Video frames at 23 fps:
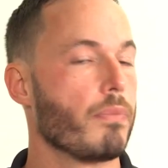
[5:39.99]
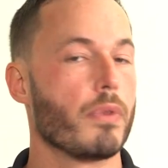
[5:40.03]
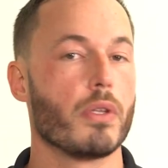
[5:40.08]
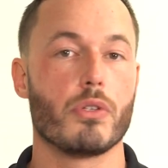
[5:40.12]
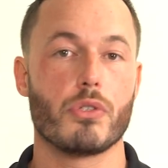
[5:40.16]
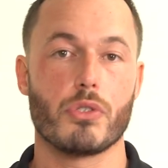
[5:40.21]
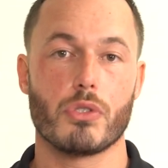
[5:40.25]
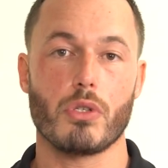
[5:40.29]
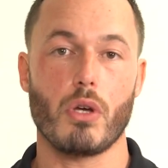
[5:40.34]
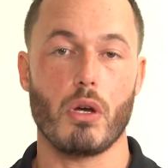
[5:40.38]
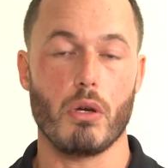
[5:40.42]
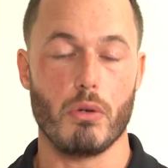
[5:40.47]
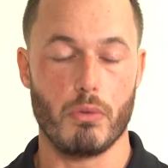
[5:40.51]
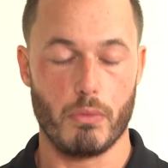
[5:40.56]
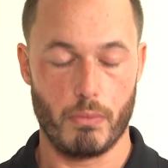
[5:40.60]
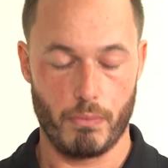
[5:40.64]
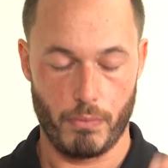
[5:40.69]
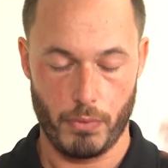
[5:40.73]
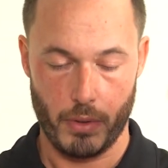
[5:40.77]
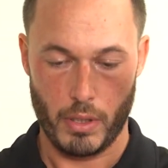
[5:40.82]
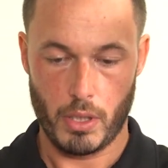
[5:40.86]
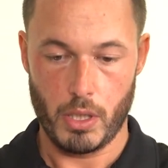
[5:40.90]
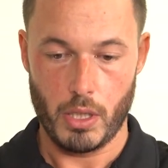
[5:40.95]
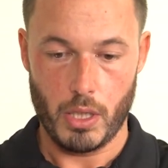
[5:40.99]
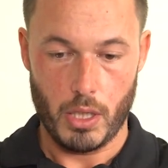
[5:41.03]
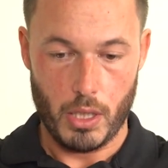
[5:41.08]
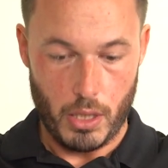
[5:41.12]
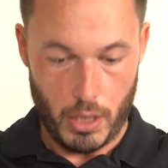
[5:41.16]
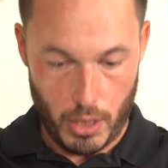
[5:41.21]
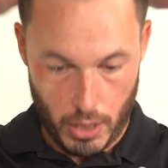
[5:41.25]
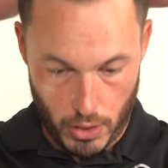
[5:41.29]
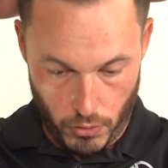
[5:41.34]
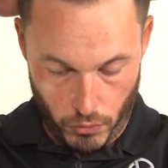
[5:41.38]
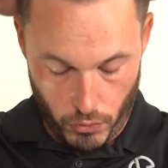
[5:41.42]
So
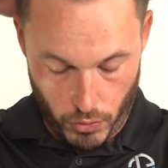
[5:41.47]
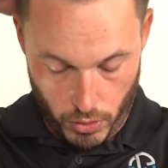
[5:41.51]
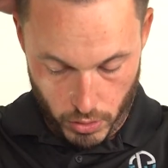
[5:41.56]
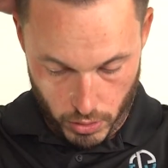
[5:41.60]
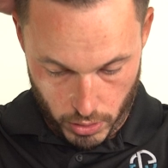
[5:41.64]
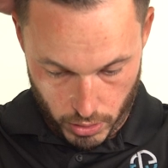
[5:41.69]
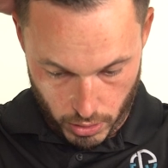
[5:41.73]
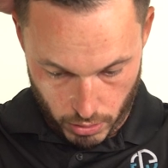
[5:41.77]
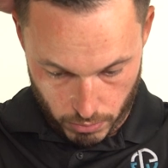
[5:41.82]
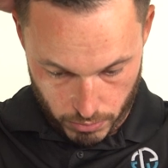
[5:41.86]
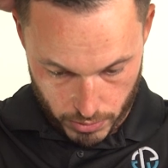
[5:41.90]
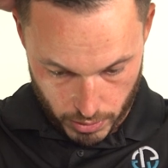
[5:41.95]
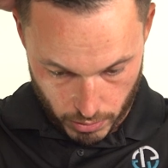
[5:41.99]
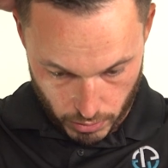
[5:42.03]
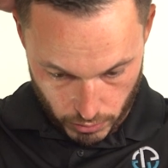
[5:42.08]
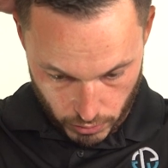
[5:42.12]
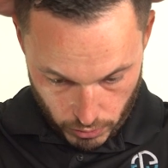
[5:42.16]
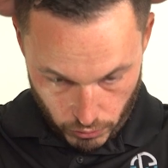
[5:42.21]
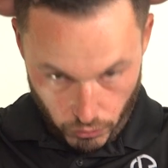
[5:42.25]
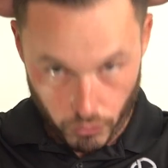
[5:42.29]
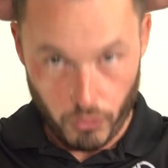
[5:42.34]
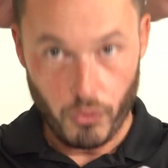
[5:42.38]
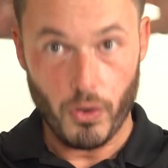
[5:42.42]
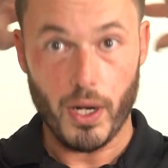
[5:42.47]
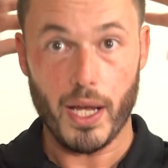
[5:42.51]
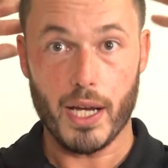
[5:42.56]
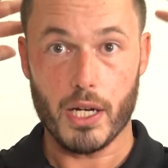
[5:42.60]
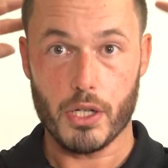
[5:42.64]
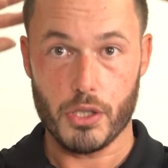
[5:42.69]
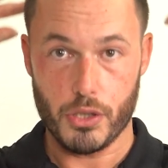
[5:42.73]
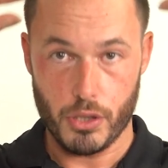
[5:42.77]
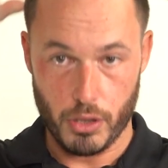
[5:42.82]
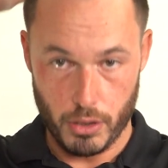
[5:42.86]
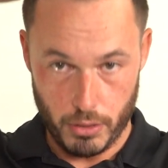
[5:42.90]
if we're going to come down into
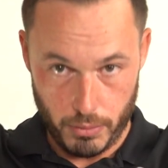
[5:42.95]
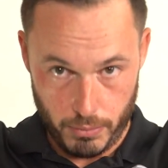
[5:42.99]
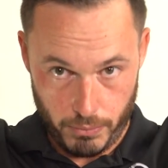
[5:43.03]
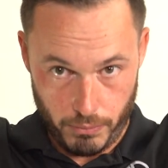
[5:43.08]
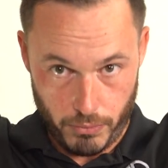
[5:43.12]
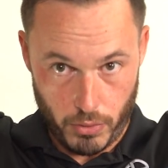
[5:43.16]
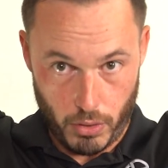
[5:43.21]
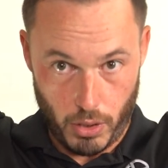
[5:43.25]
flexion,